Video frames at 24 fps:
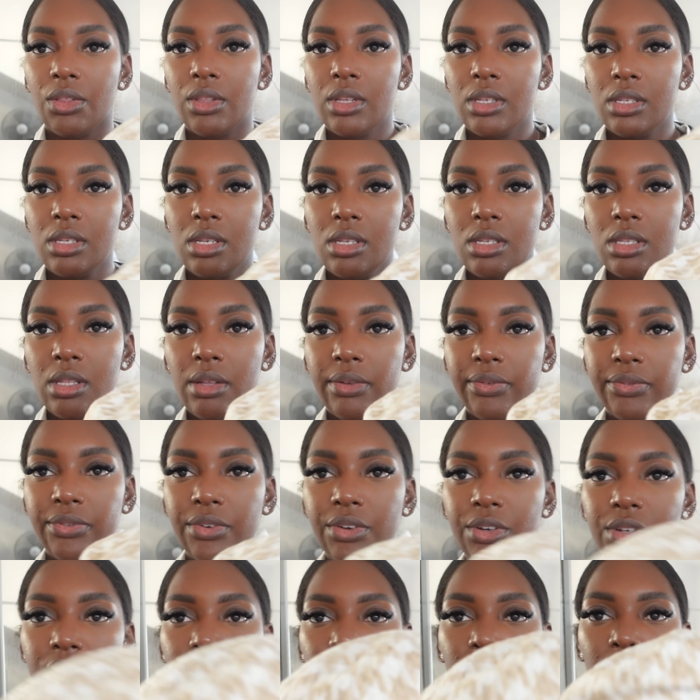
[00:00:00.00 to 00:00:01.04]
this is the
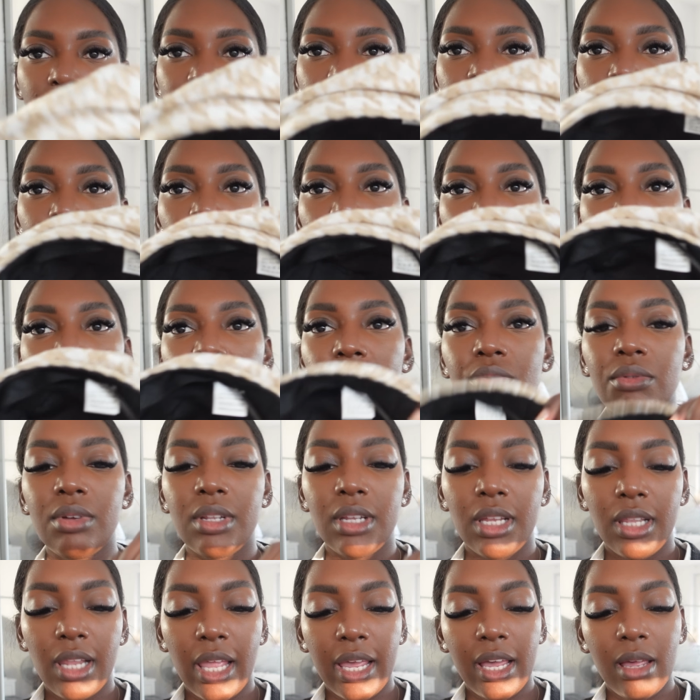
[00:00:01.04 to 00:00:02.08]
first one, and what I
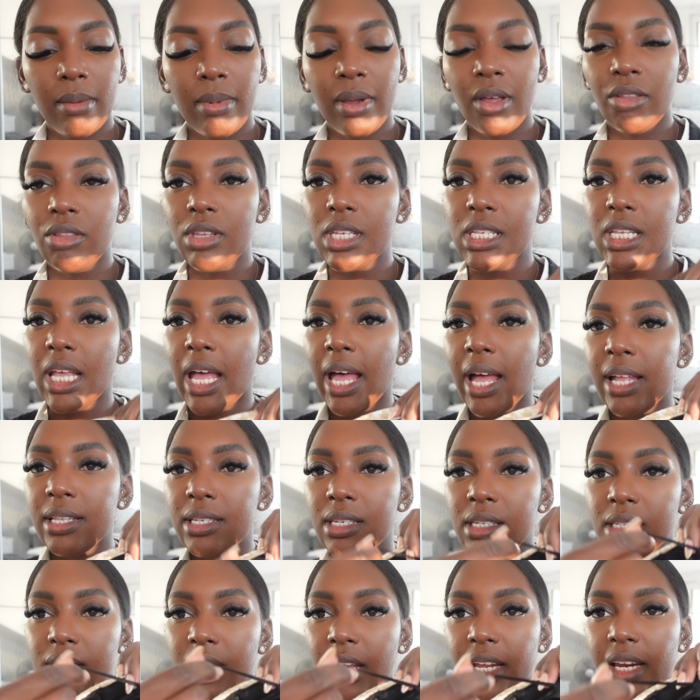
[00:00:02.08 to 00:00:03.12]
really like about these hats
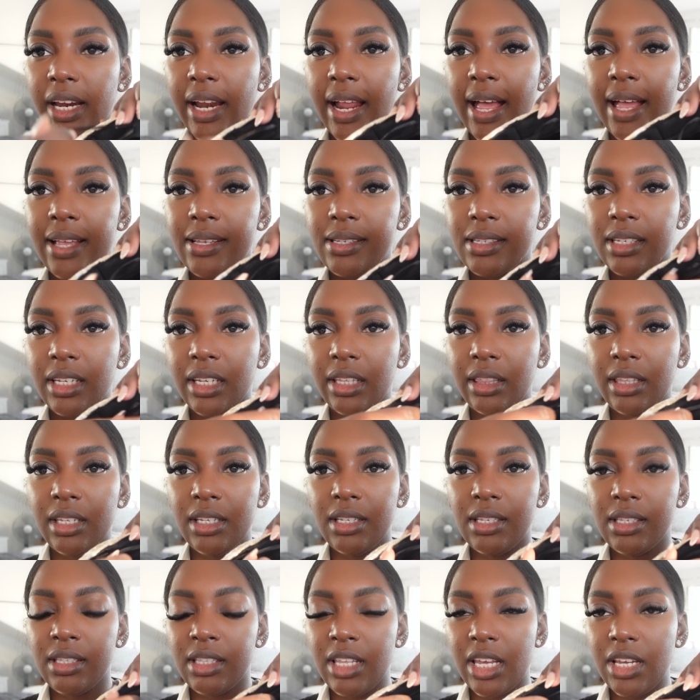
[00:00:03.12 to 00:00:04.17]
is that it has like
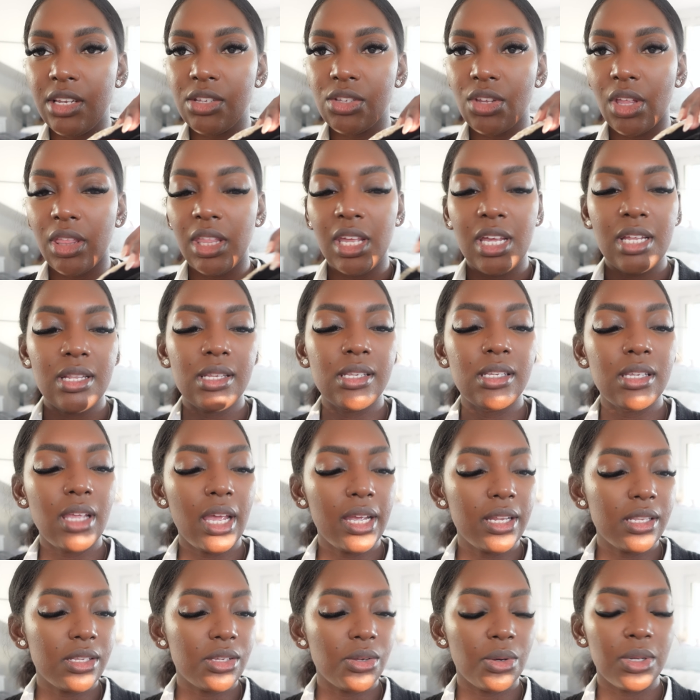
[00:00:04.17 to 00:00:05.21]
these things on the
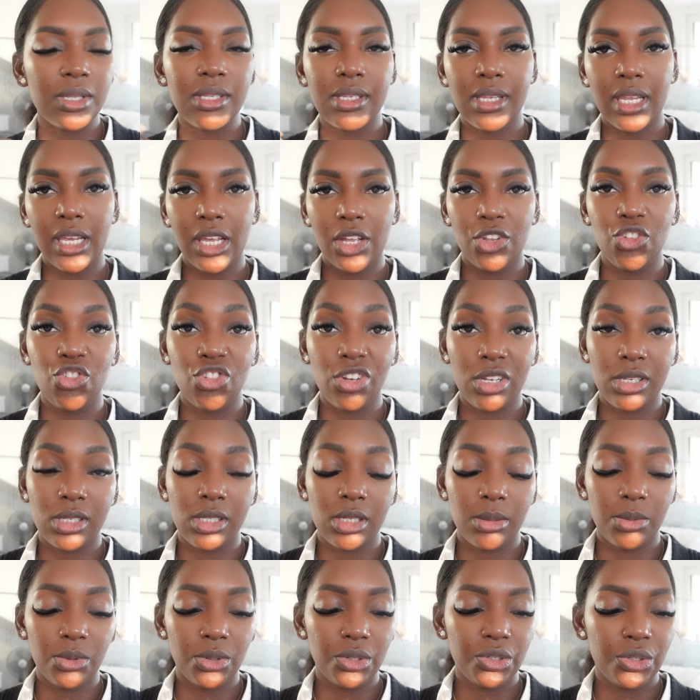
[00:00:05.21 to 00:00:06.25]
inside, so it's like
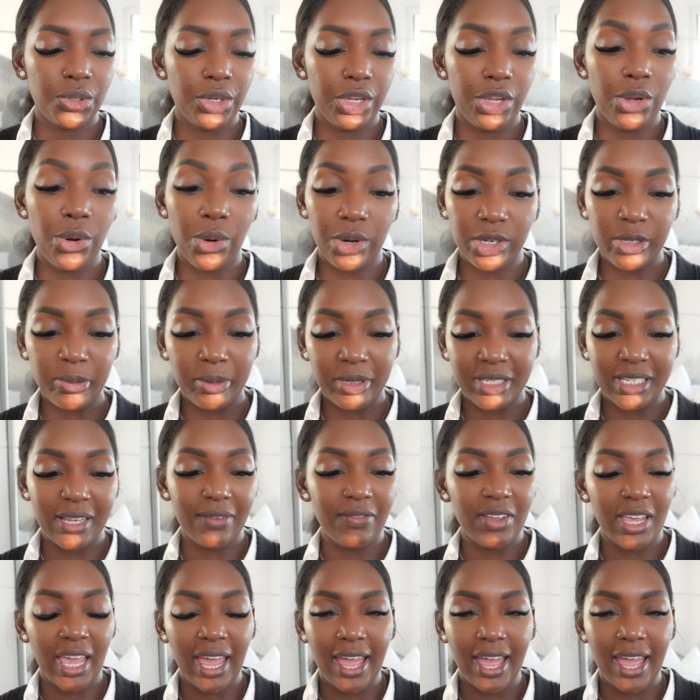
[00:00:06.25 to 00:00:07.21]
adjustable to your specific